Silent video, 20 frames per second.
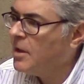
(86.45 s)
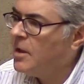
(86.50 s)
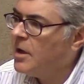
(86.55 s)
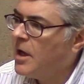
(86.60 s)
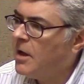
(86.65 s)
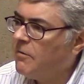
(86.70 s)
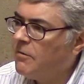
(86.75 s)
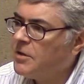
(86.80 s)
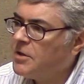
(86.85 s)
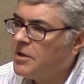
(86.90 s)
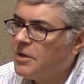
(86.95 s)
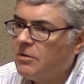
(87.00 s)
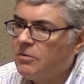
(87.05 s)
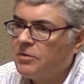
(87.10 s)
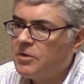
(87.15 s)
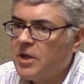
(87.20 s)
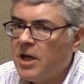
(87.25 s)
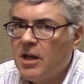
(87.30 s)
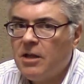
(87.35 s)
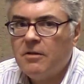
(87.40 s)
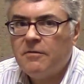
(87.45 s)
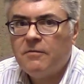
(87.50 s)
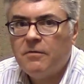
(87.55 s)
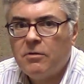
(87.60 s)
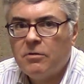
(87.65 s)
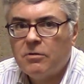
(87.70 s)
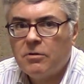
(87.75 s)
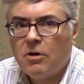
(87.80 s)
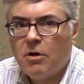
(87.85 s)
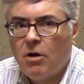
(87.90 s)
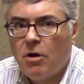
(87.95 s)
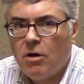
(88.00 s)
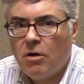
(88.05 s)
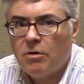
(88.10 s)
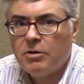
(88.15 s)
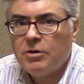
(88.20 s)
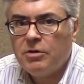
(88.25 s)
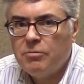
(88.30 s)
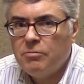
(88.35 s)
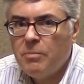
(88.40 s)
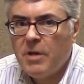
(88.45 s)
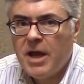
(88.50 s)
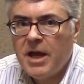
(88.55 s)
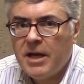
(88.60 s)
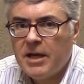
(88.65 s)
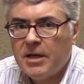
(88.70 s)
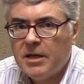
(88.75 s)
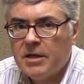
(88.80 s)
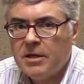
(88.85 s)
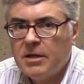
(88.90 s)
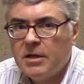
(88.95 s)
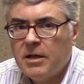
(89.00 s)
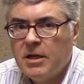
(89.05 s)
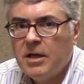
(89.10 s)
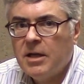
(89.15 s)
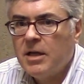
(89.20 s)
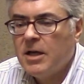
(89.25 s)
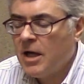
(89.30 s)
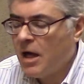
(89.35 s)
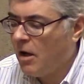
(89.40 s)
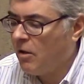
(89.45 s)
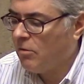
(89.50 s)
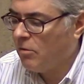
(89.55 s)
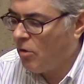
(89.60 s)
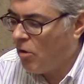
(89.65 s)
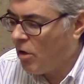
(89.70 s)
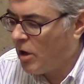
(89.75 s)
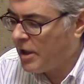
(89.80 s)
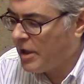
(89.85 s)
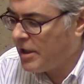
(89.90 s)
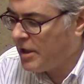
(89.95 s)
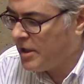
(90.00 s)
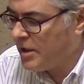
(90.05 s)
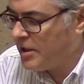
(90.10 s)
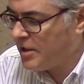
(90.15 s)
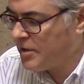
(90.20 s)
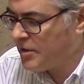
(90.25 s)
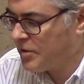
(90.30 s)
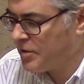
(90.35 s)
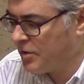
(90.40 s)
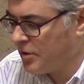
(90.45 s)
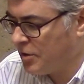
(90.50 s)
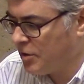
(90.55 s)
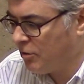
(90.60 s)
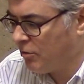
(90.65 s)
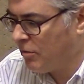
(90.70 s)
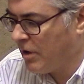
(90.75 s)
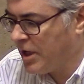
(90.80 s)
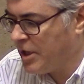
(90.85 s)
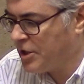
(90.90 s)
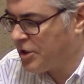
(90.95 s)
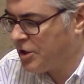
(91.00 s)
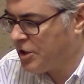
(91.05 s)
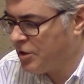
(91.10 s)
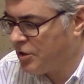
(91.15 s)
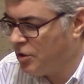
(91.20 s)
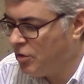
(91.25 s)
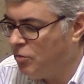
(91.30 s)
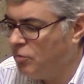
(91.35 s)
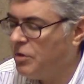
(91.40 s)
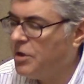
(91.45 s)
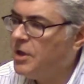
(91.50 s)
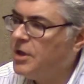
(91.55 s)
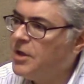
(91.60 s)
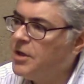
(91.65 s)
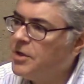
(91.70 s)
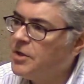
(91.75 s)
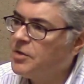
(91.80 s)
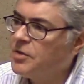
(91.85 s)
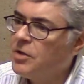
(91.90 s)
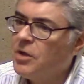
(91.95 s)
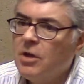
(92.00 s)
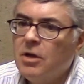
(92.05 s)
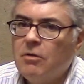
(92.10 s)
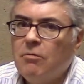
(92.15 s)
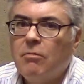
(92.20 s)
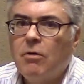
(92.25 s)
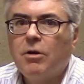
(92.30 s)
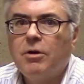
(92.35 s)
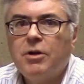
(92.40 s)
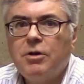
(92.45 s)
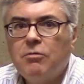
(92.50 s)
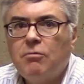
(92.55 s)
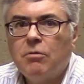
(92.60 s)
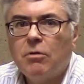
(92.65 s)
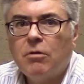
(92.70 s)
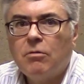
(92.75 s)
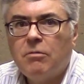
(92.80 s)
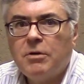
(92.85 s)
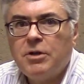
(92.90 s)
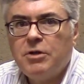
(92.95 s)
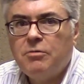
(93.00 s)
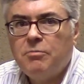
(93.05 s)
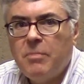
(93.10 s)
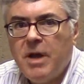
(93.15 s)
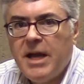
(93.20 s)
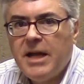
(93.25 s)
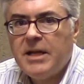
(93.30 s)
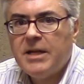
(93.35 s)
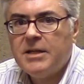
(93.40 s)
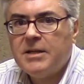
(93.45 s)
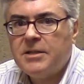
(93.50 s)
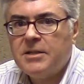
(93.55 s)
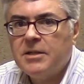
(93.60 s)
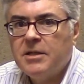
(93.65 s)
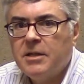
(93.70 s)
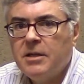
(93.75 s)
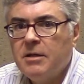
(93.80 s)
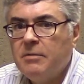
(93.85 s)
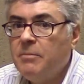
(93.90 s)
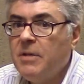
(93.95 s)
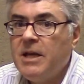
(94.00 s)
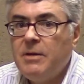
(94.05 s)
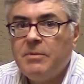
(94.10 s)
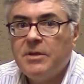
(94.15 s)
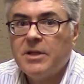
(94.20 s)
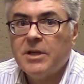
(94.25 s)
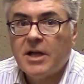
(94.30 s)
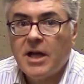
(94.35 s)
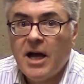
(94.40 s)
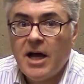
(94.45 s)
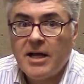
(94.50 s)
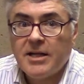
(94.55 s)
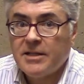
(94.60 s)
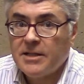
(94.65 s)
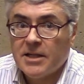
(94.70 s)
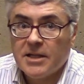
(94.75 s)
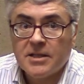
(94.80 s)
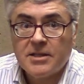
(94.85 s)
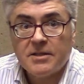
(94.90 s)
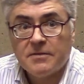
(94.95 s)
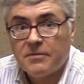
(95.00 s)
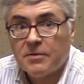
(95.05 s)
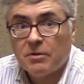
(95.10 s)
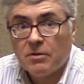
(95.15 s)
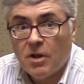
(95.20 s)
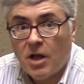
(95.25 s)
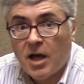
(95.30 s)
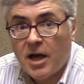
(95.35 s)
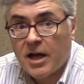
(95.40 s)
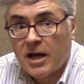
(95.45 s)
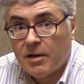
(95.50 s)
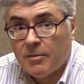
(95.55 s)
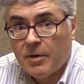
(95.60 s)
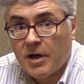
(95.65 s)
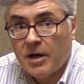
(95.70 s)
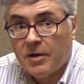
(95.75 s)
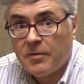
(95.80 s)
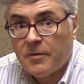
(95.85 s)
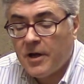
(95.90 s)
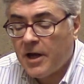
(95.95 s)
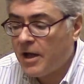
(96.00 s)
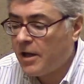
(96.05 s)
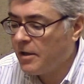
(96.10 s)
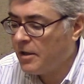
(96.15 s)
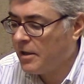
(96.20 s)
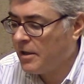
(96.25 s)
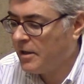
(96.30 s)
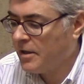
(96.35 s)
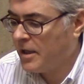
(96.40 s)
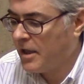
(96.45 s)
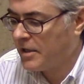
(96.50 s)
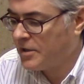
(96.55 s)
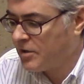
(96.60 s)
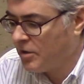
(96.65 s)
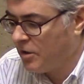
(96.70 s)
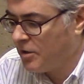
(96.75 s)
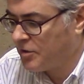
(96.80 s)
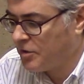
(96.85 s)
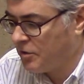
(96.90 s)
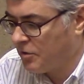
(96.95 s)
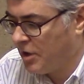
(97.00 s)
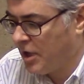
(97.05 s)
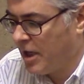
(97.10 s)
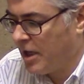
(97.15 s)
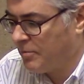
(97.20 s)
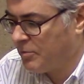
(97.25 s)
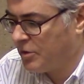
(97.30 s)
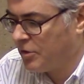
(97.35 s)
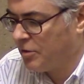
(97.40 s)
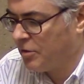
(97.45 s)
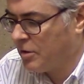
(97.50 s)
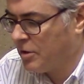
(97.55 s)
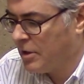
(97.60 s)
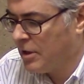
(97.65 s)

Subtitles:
Every single telephone call you make, how long it is, the duration, who it is, where you were when you made it, maybe the contents, if they're lying about that, that's also captured.